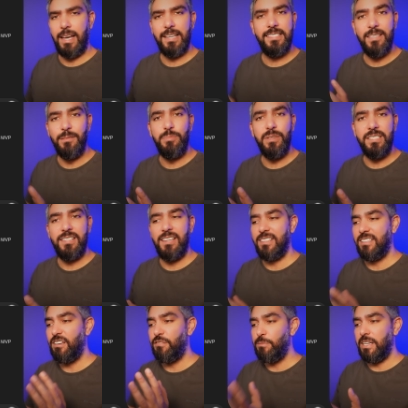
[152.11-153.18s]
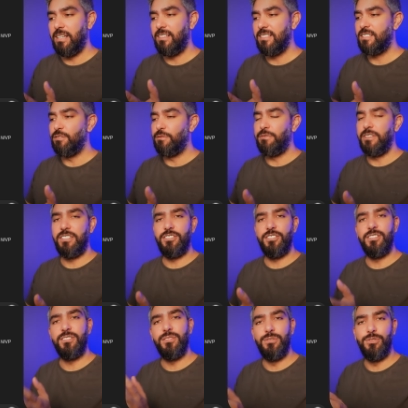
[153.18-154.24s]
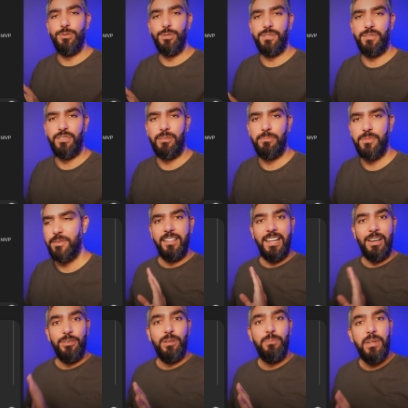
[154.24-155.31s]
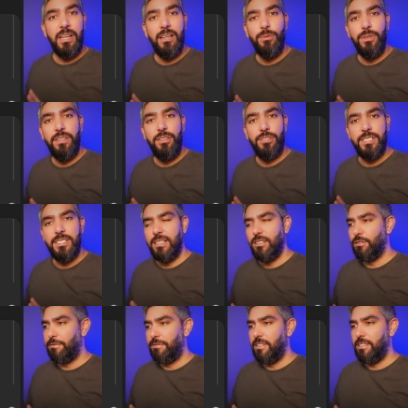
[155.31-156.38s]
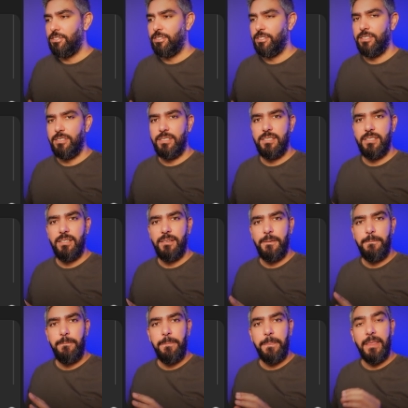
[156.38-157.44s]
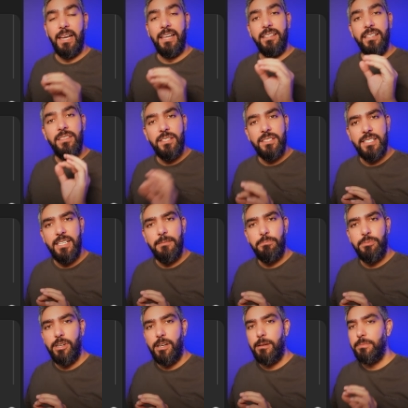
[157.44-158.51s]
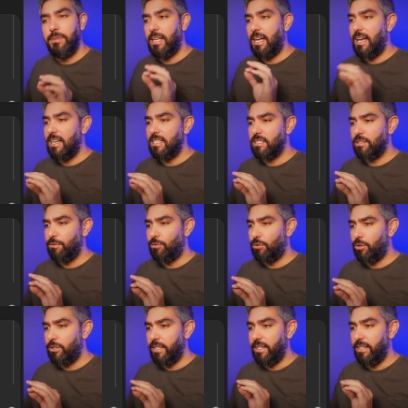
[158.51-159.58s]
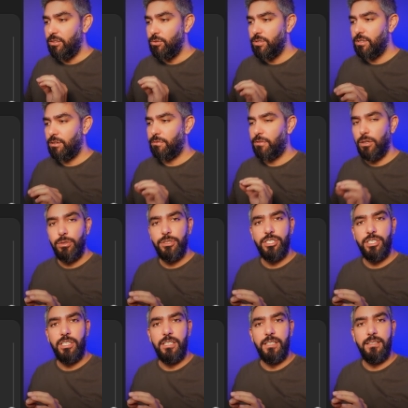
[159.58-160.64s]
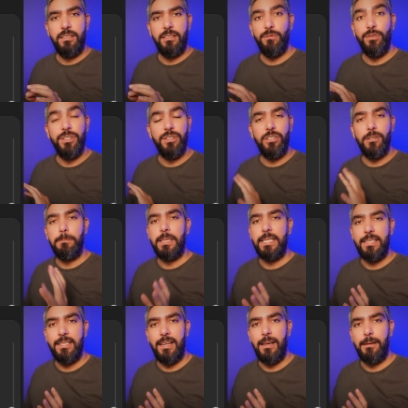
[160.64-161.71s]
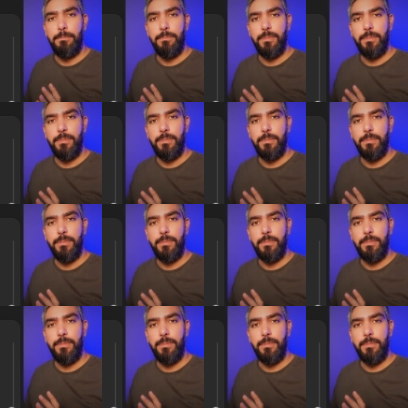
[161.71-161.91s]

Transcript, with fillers: I simply said, give me a list of features to choose from. Now reply with your set of features and in the same prompt, ask for a user flowchart for the complete app